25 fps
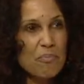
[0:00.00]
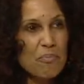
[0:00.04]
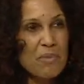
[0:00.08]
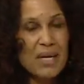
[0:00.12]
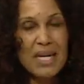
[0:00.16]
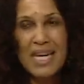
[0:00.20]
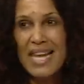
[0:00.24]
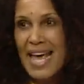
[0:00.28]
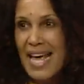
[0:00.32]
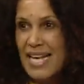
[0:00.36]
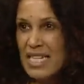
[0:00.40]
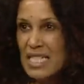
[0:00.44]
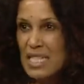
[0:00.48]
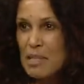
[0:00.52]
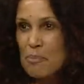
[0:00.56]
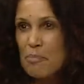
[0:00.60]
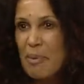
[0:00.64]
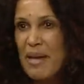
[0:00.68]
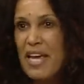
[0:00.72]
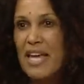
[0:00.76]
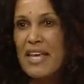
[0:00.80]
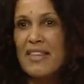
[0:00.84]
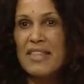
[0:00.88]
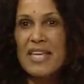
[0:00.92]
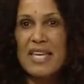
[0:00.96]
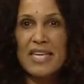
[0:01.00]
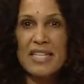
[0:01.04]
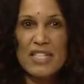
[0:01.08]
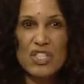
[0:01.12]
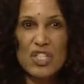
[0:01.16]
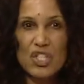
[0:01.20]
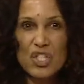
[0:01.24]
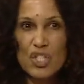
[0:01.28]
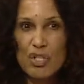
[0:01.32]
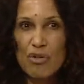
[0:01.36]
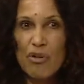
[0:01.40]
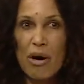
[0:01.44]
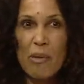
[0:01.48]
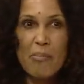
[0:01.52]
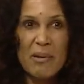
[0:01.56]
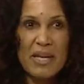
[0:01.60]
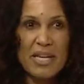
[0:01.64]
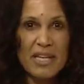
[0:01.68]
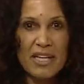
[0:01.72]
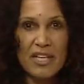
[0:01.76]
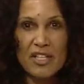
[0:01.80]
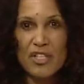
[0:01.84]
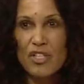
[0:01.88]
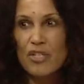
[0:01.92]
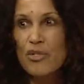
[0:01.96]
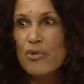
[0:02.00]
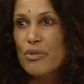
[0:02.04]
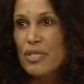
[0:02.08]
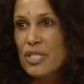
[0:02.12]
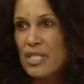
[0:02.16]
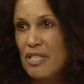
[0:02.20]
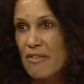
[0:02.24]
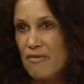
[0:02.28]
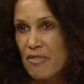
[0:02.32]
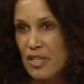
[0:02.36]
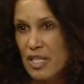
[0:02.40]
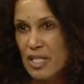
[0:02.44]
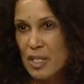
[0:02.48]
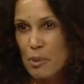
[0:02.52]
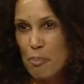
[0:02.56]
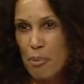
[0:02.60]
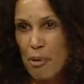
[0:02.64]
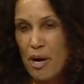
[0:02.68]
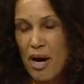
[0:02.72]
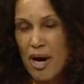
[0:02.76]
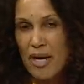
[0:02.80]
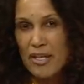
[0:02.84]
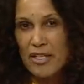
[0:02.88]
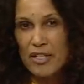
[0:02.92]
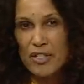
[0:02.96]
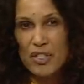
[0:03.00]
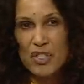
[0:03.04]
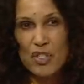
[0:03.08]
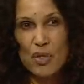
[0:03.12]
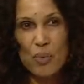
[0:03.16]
less bathing and scrubbing and use of these products.